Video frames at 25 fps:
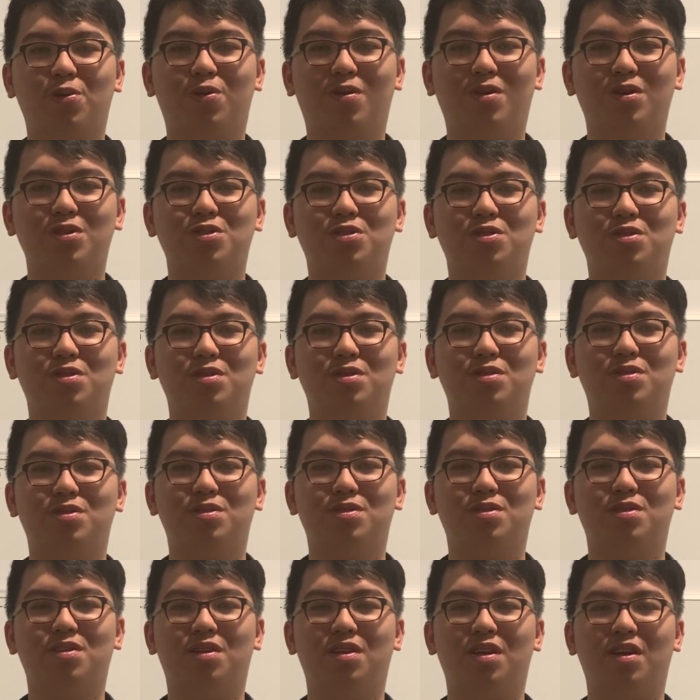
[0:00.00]

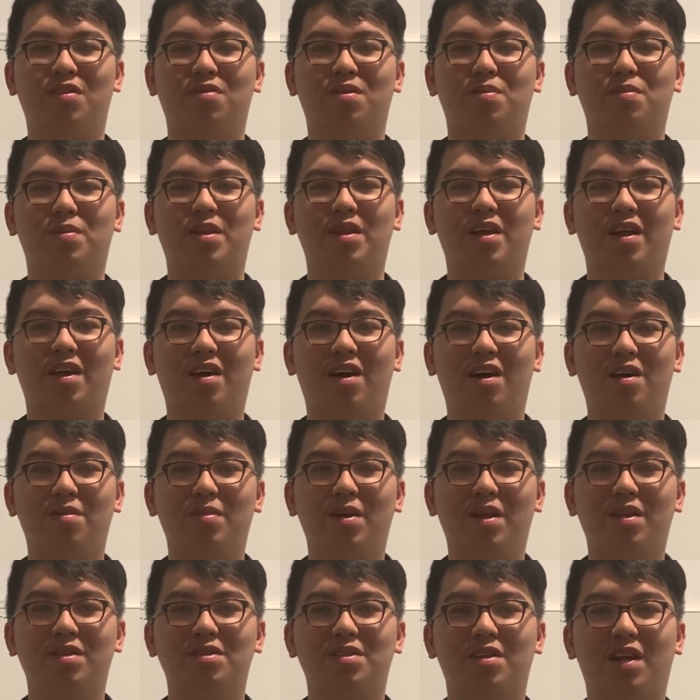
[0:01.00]
questions, leave them in the
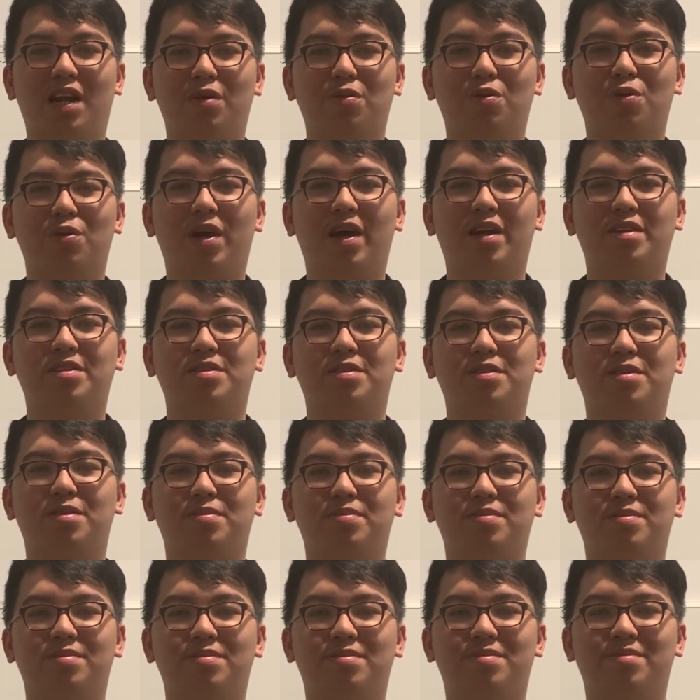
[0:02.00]
comments and I will get to
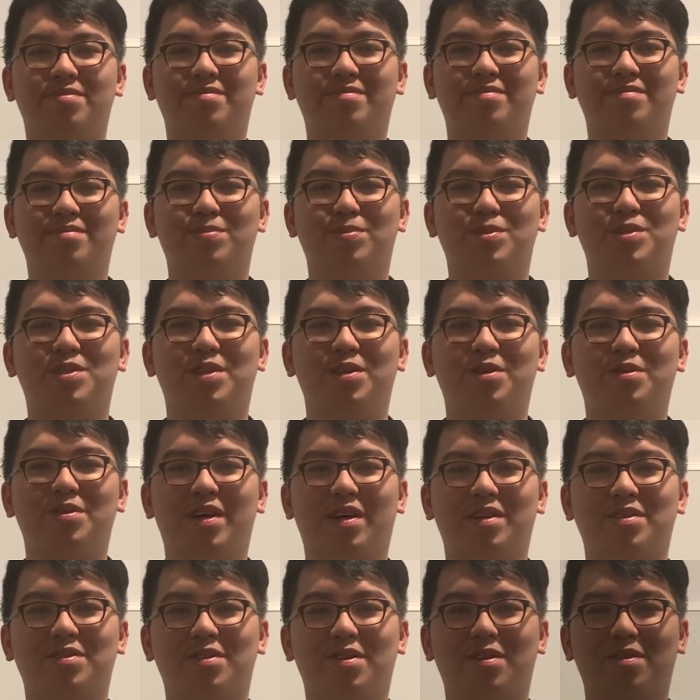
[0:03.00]
them. See you
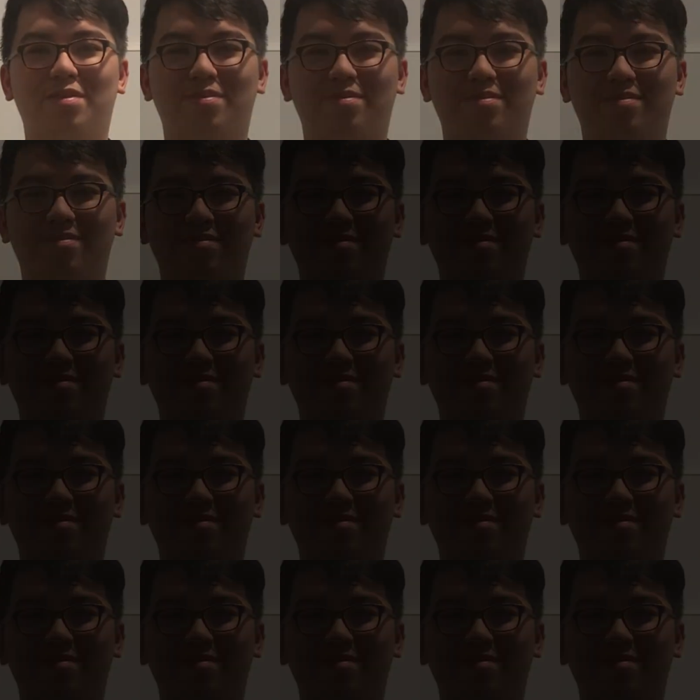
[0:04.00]
next time.